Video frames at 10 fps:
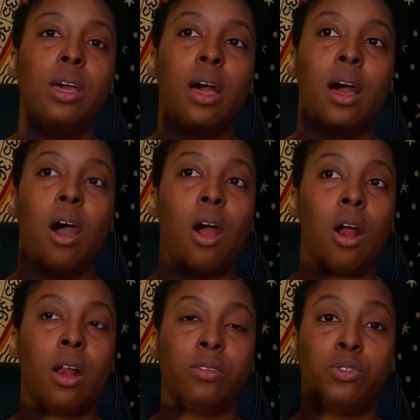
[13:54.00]

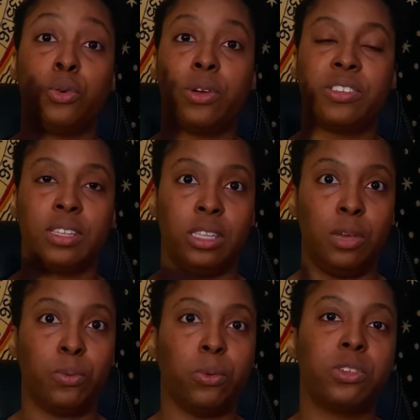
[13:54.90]
are Taurus and
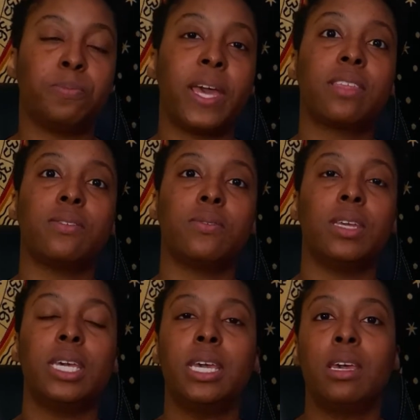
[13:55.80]
Libra respectively,
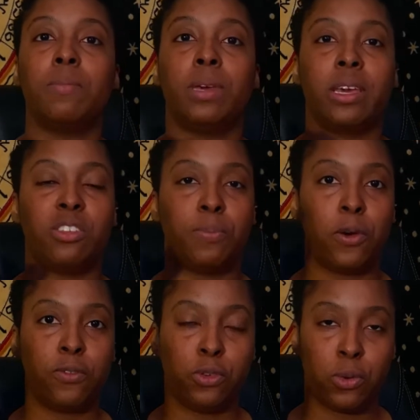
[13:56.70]
because
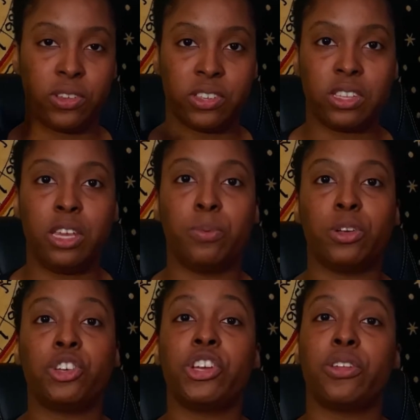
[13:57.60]
both Taurus and Libra
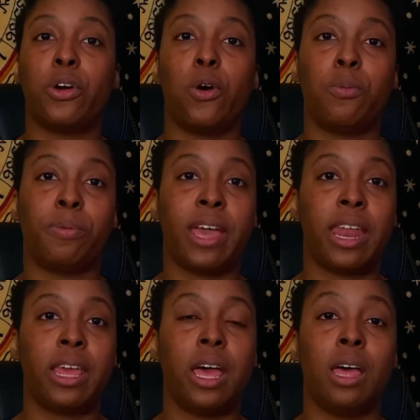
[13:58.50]
share the home
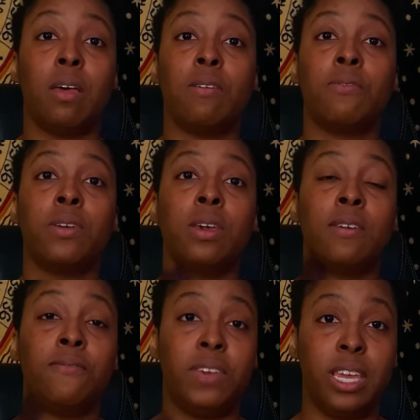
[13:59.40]
planet of
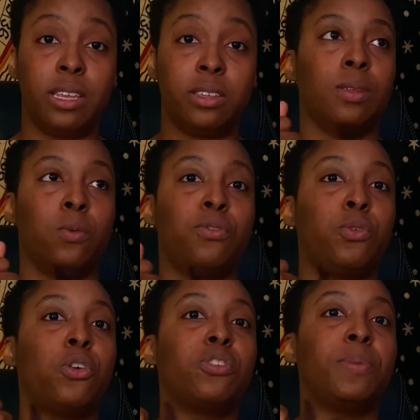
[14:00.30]
Venus, with
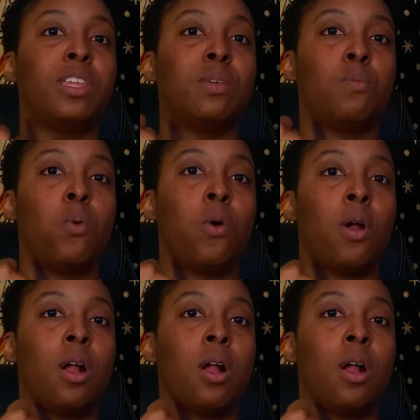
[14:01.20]
Taurus being the more